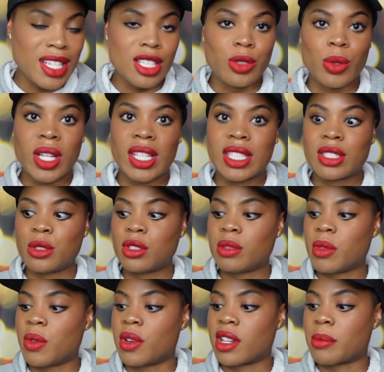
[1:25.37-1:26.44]
as well as used
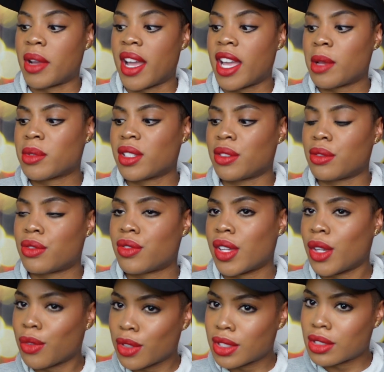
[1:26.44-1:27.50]
to be one of my absolute
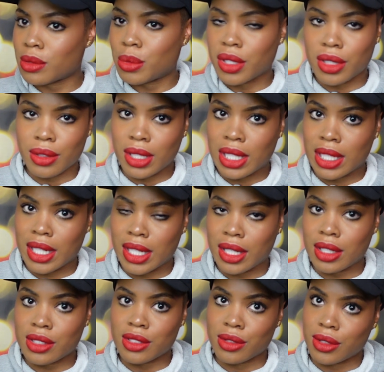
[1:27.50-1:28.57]
favorites to put on
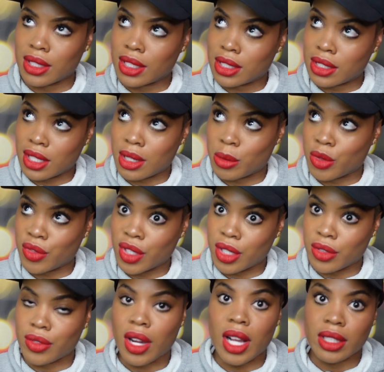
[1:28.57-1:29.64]
clients during this time of
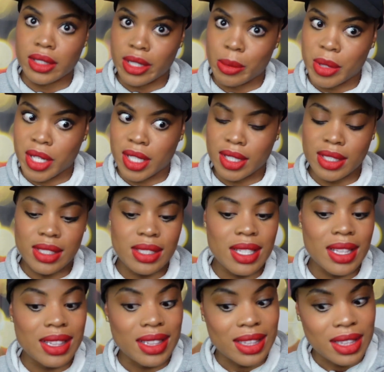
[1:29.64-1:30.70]
year for holiday parties.
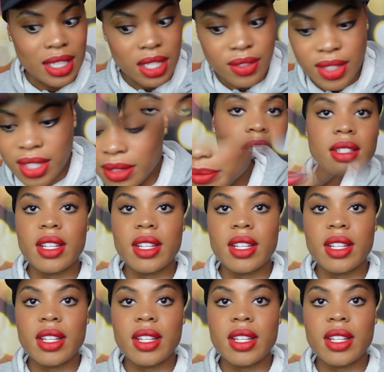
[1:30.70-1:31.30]
Love it.